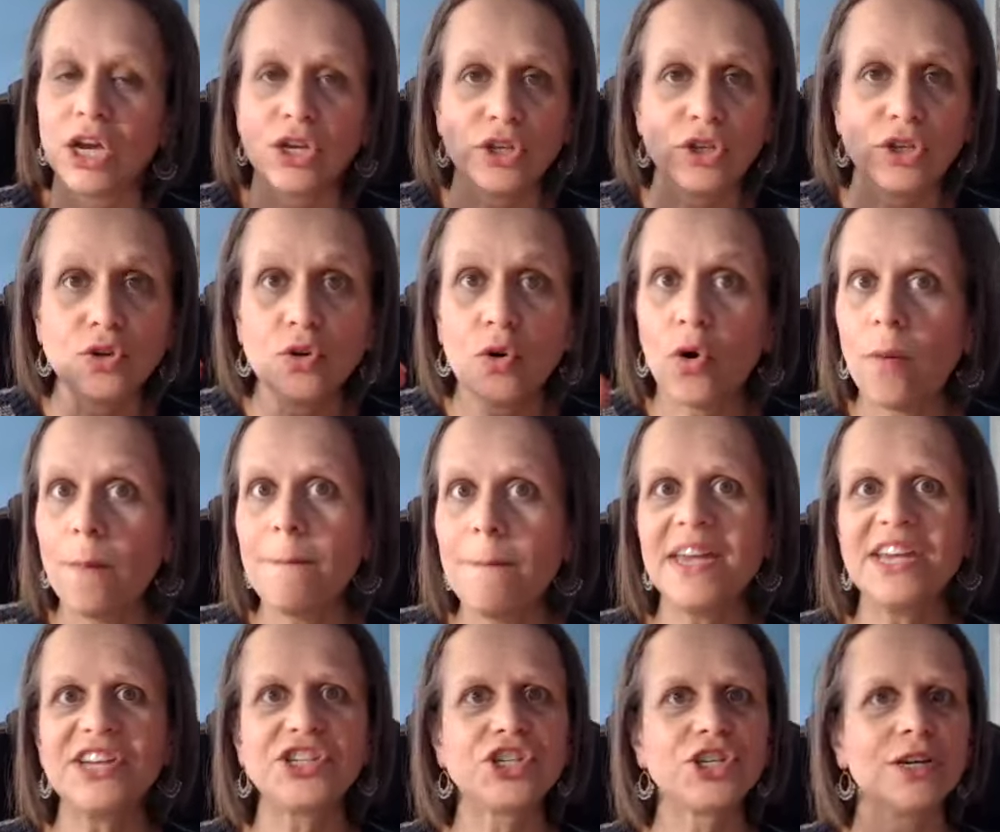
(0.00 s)
your
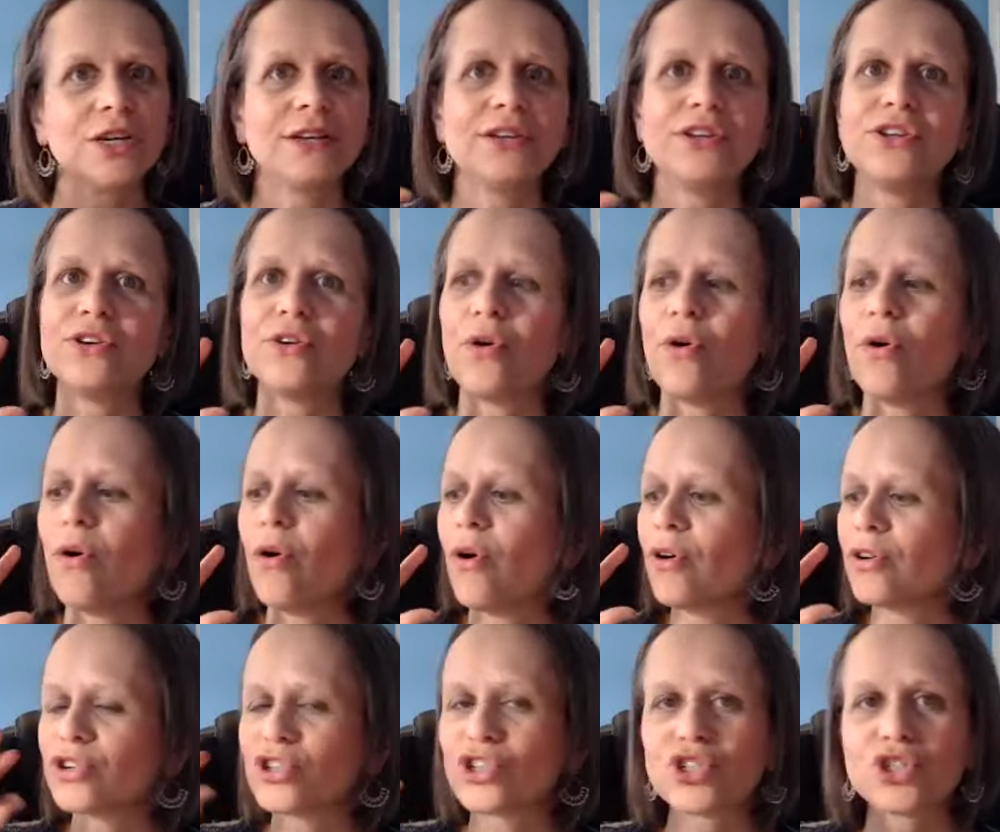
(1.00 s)
mission,
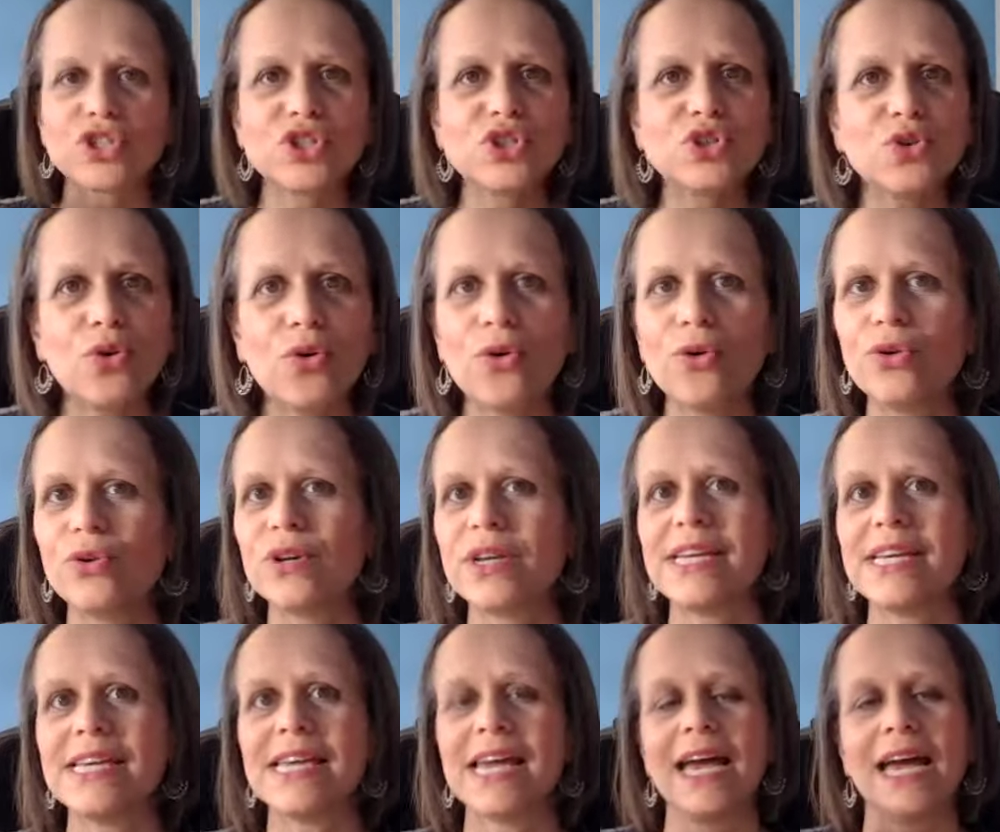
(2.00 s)
your
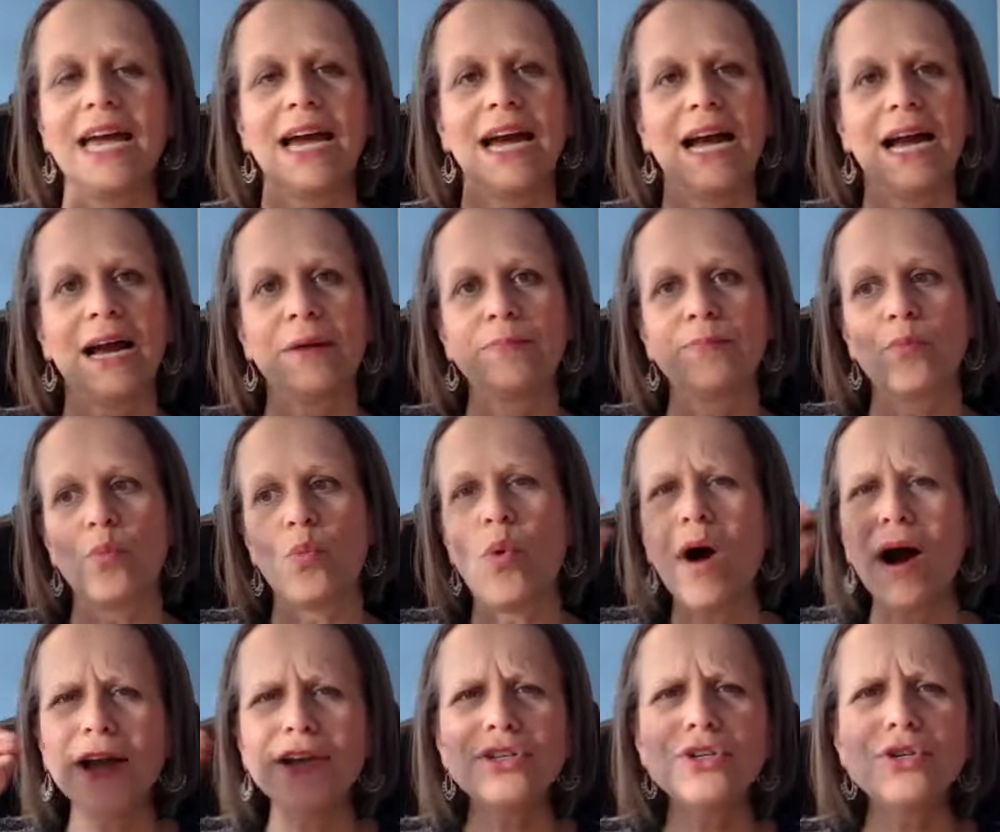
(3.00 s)
story,
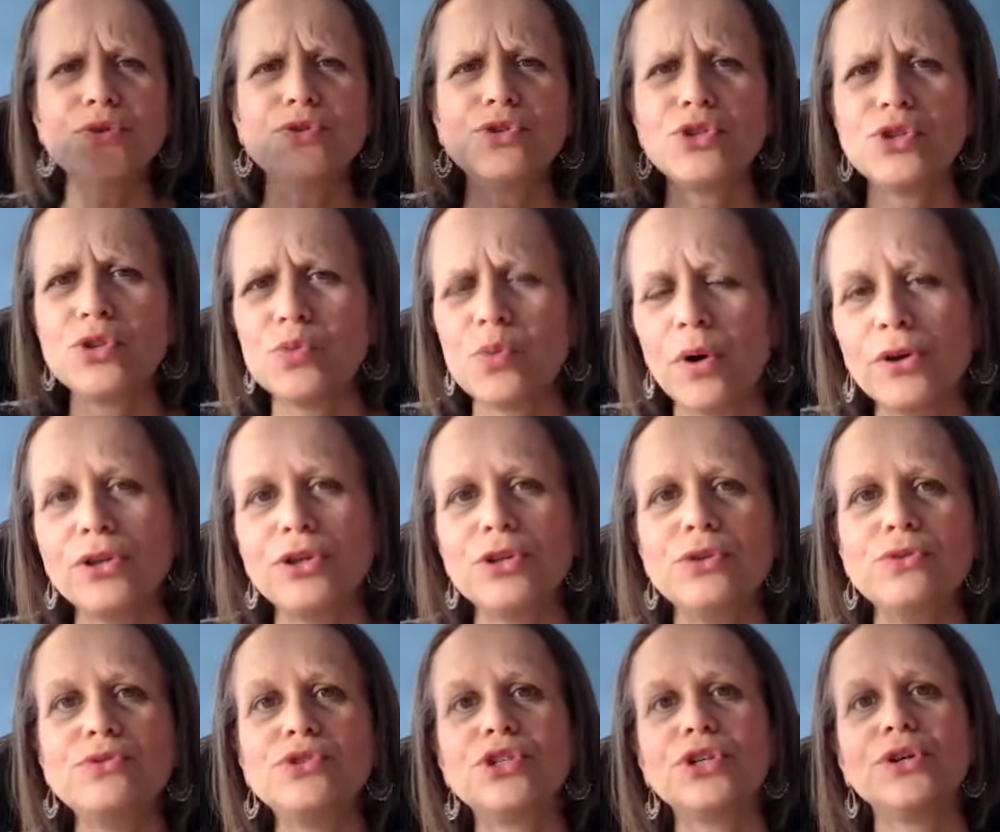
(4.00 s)
why you do what
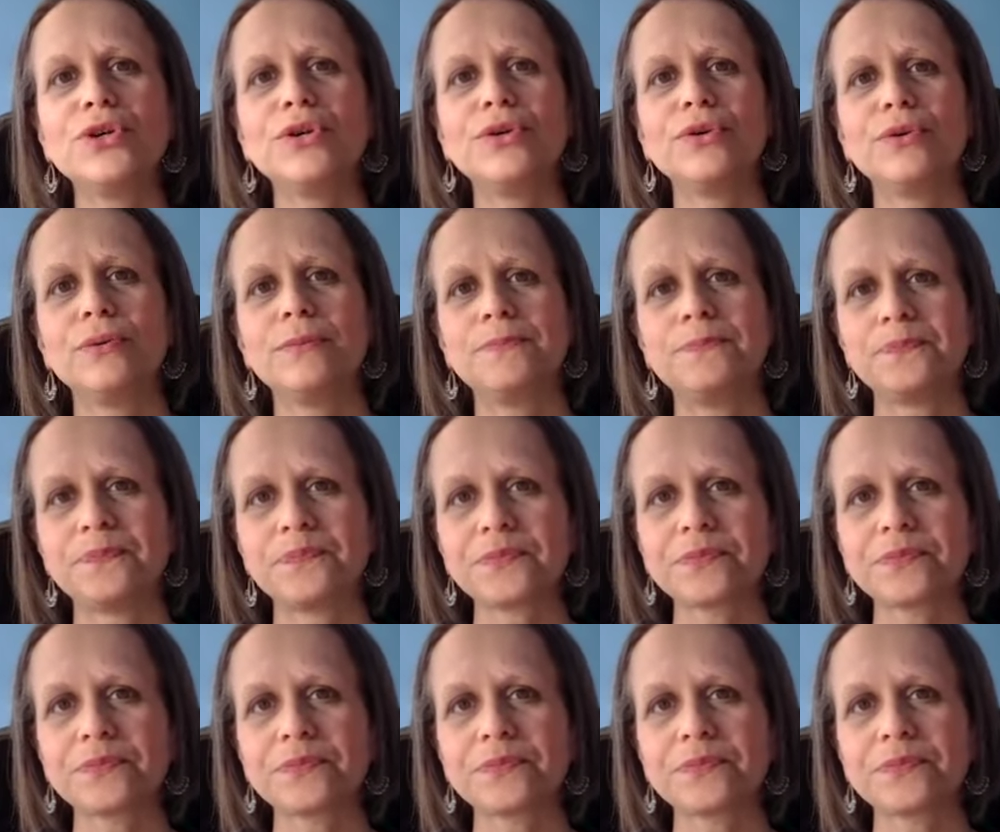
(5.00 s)
you do,